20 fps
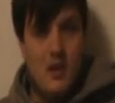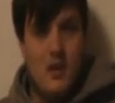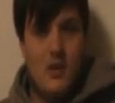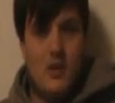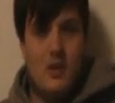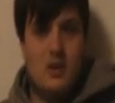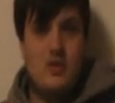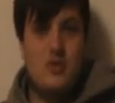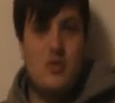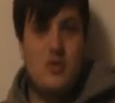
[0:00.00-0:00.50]
Now
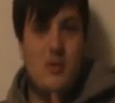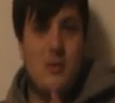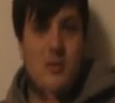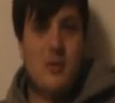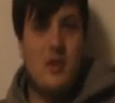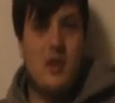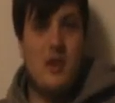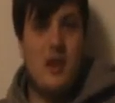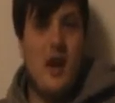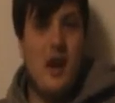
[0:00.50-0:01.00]
let's talk
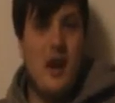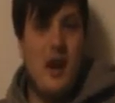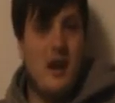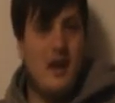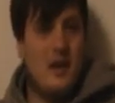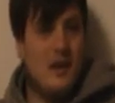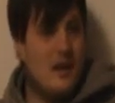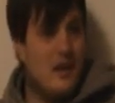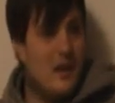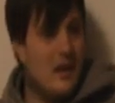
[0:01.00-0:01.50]
about the
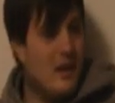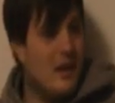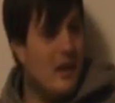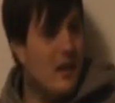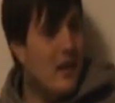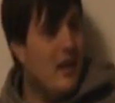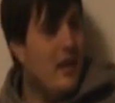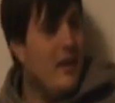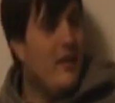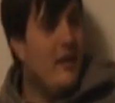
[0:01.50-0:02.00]
acting.
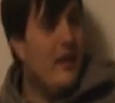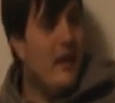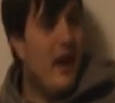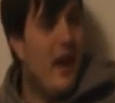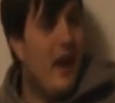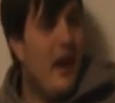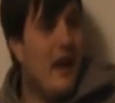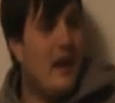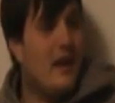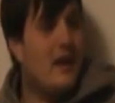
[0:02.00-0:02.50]
The
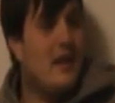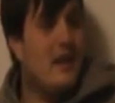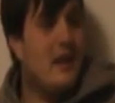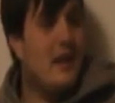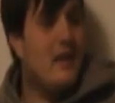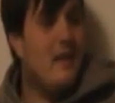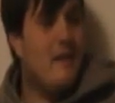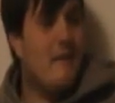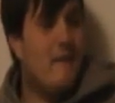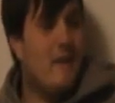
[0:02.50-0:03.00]

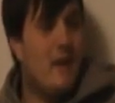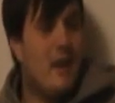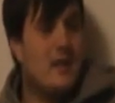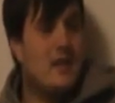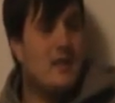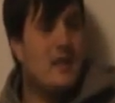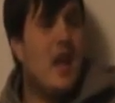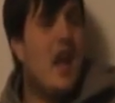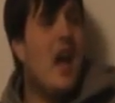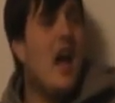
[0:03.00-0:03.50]
acting
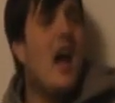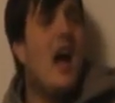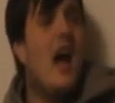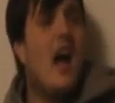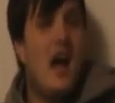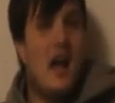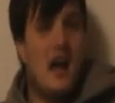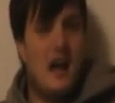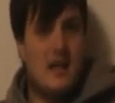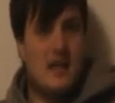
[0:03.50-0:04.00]
was
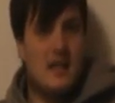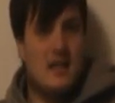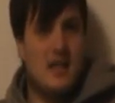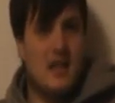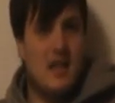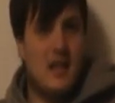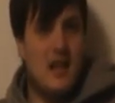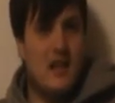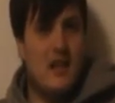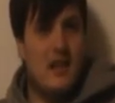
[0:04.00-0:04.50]

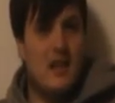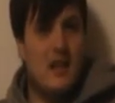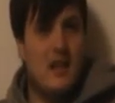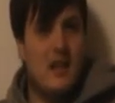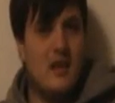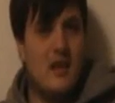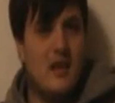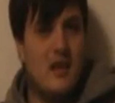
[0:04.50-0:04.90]
excellent.